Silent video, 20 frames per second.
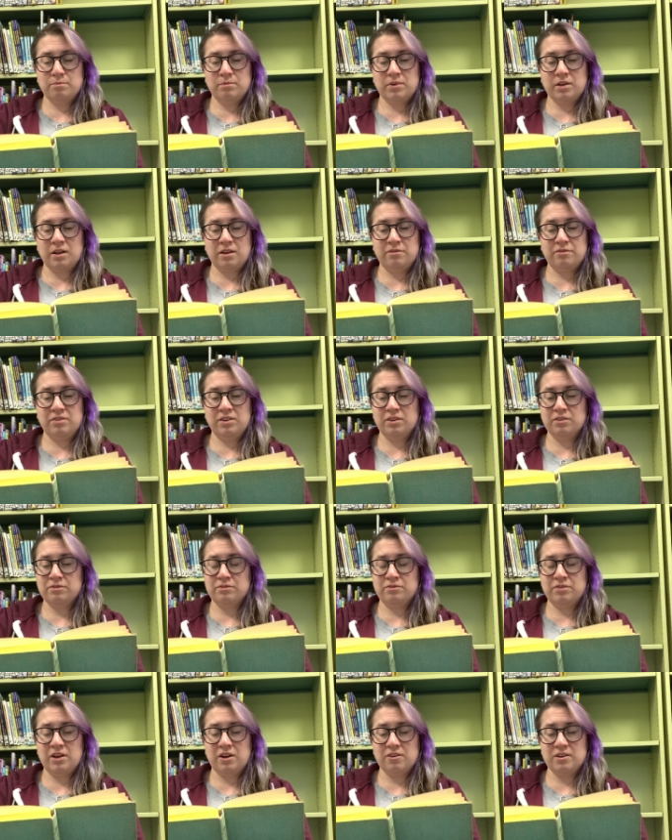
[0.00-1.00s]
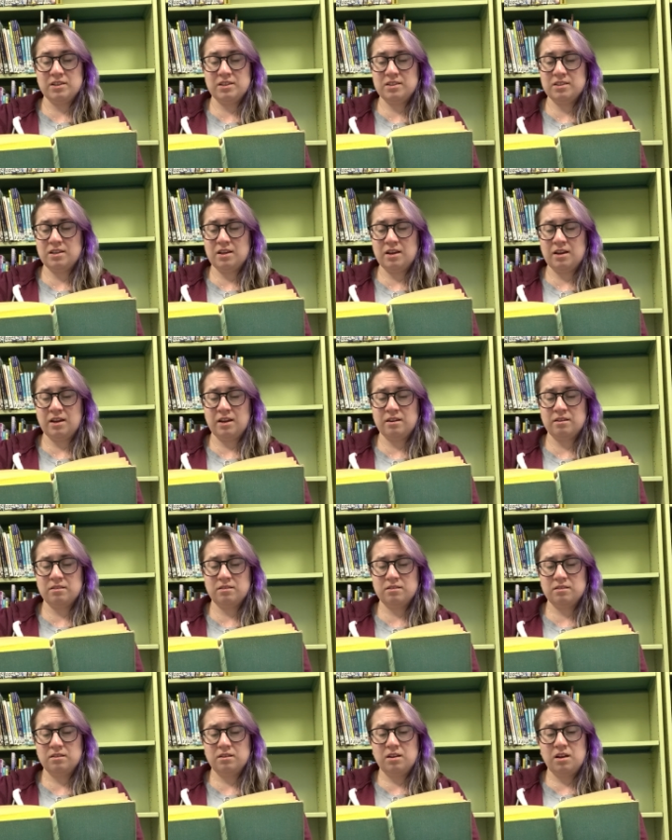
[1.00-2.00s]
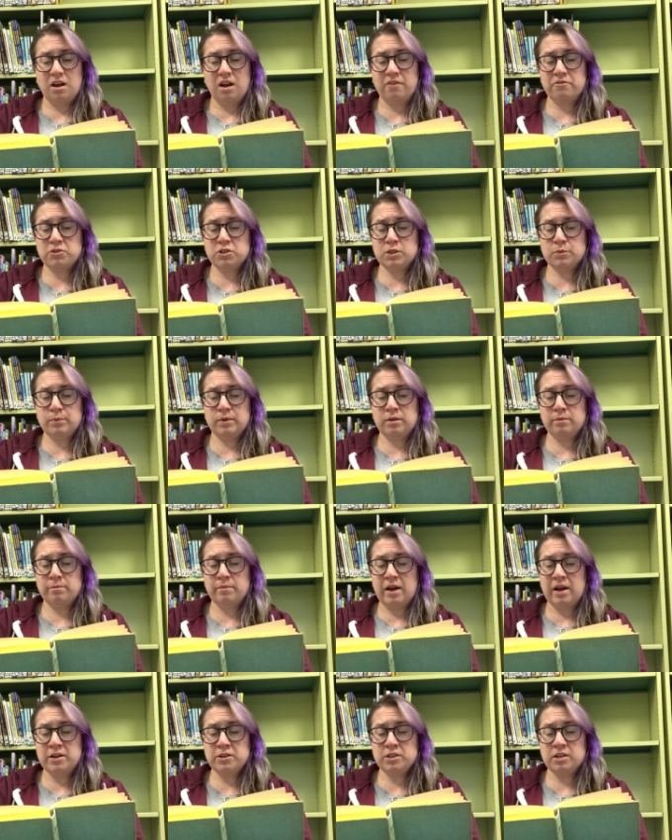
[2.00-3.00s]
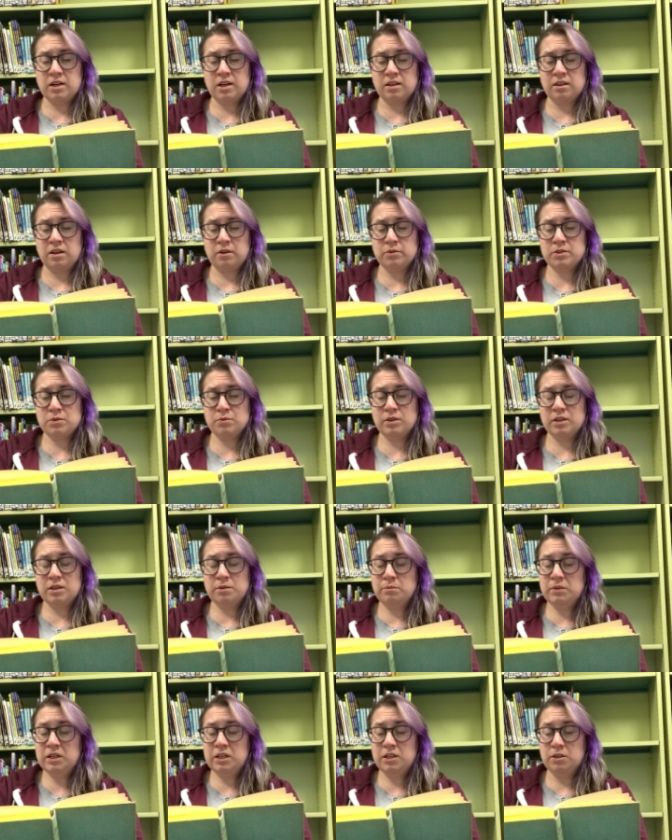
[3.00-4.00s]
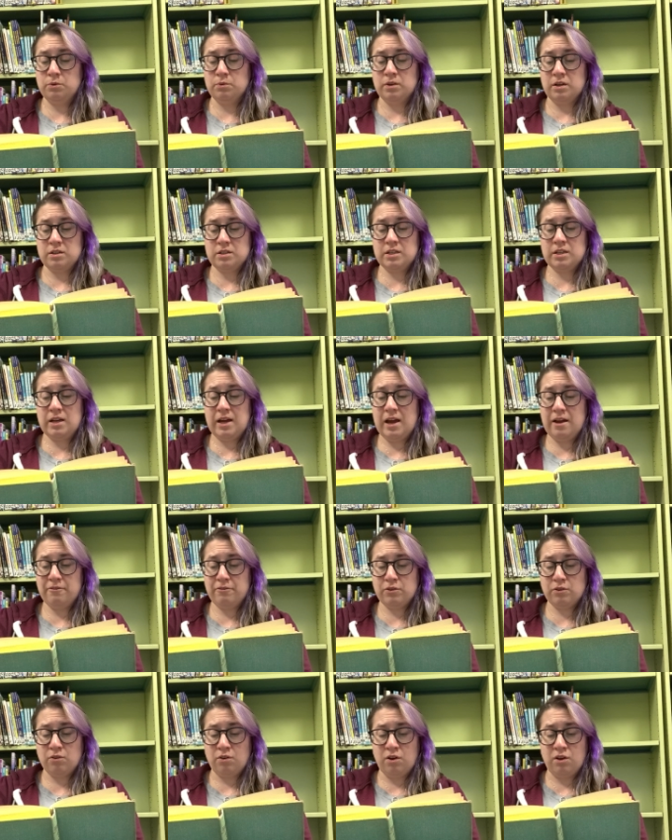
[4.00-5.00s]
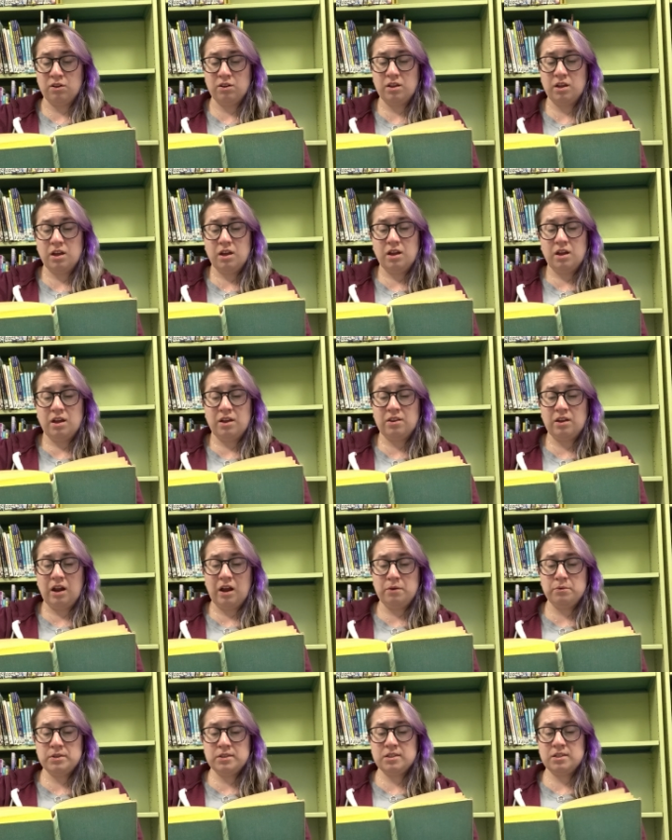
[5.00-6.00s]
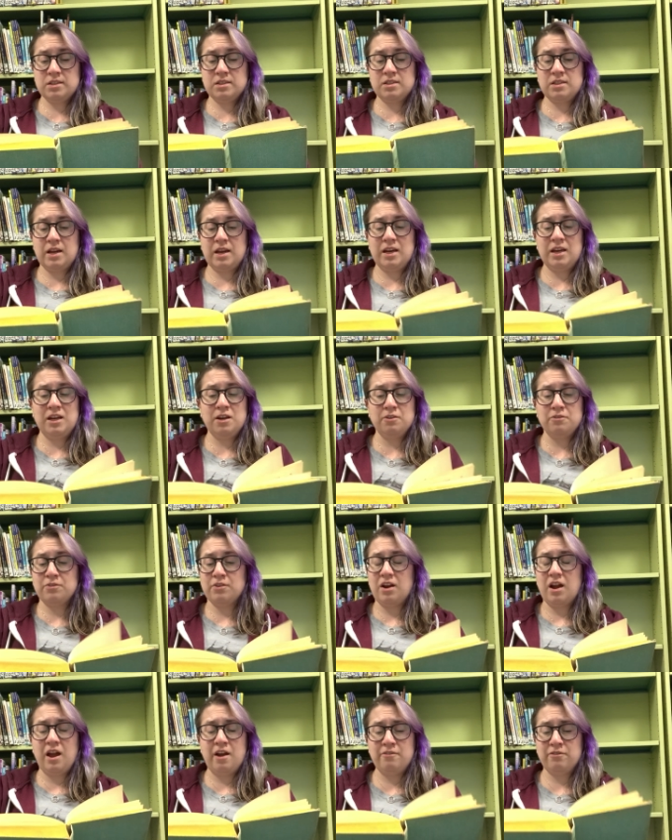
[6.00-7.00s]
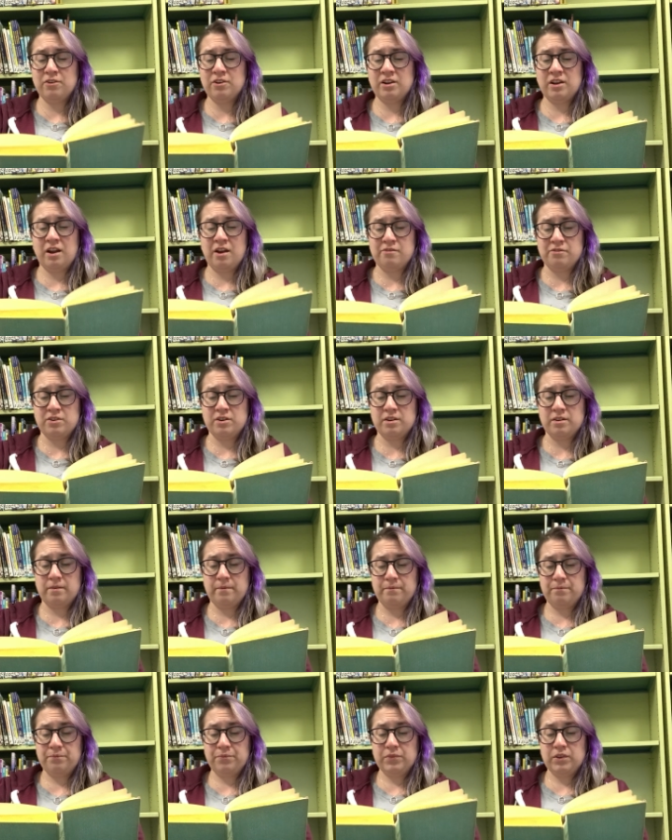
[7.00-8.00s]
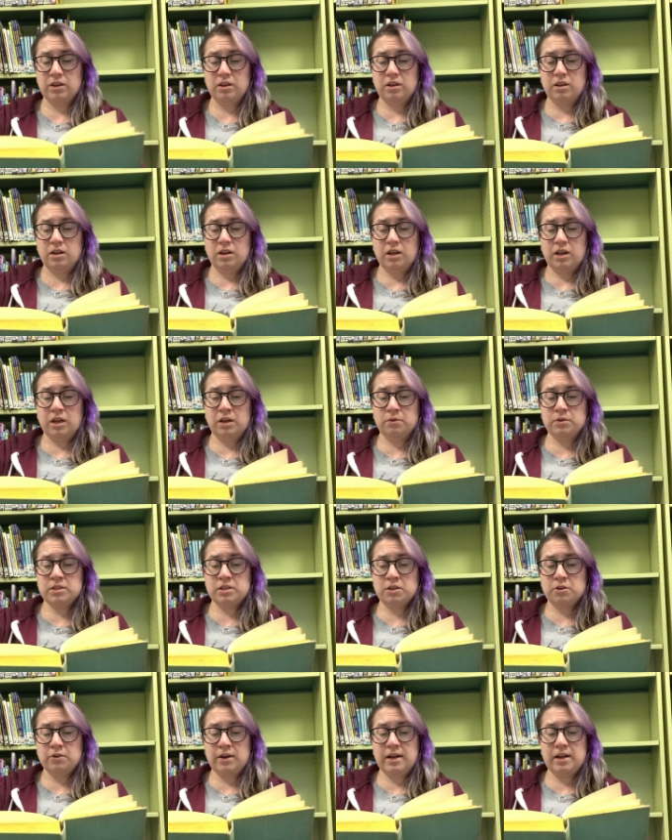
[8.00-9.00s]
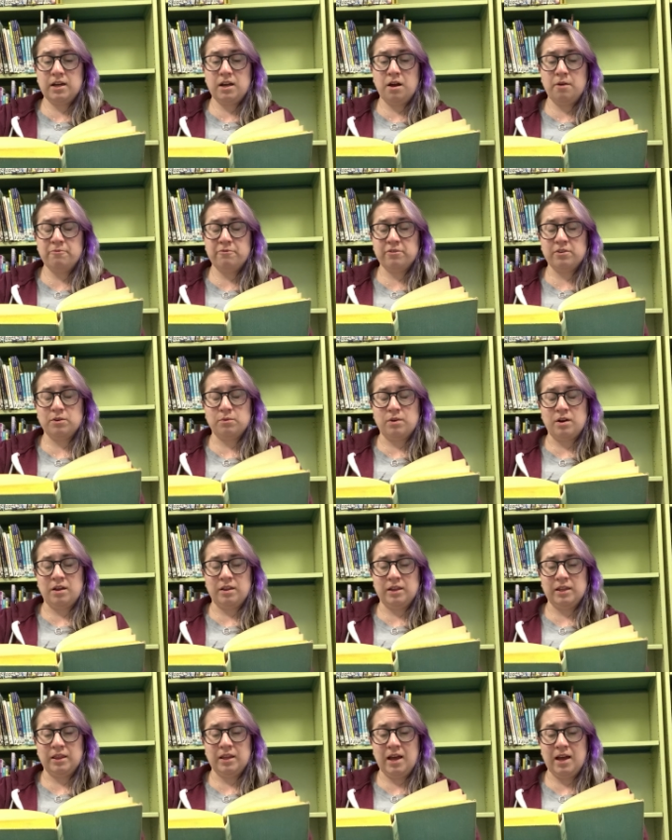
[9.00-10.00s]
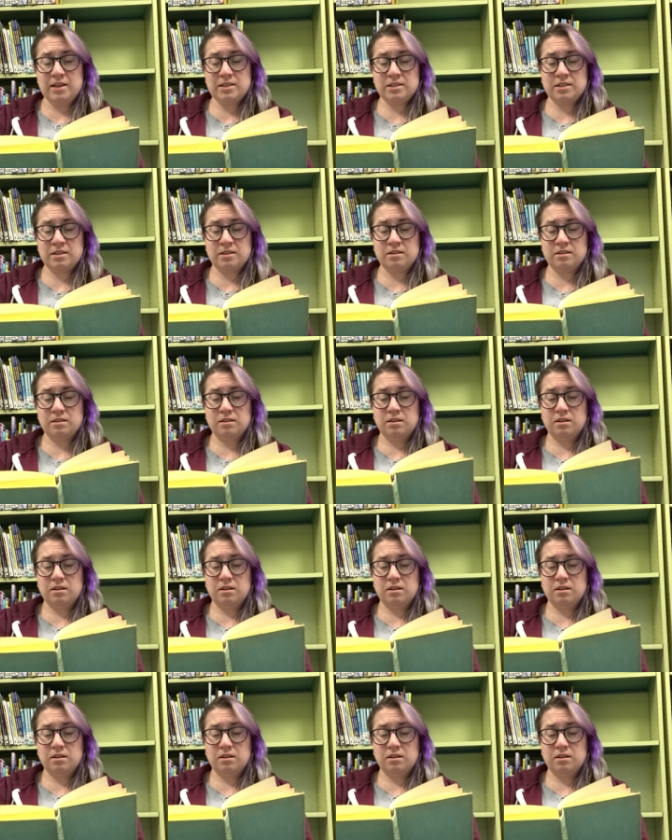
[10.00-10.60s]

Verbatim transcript: But I feel very sad. I've just been imagining that it was really me you wanted after all, and that I was to stay here forever and ever. It was a great comfort while it lasted,